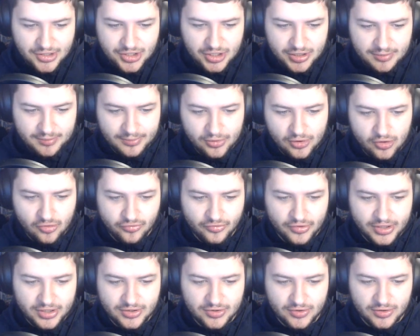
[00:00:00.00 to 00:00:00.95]
and you can put a
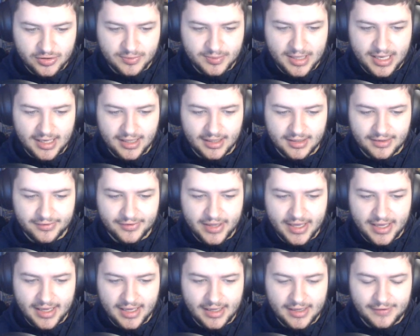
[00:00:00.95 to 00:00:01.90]
resource pack
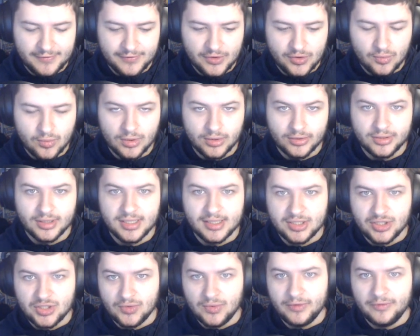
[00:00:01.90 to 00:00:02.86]
there if you want
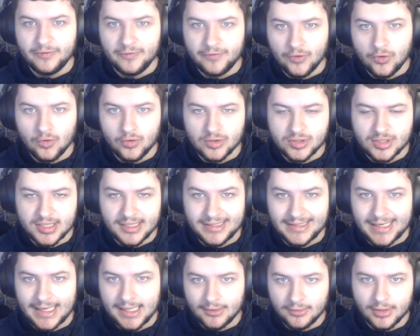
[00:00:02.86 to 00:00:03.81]
it to enforce
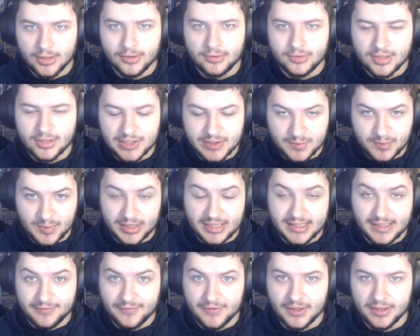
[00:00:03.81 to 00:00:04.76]
and download a
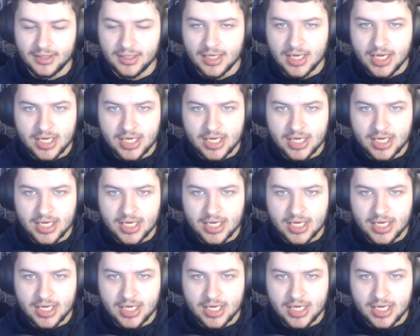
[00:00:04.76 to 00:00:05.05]
specific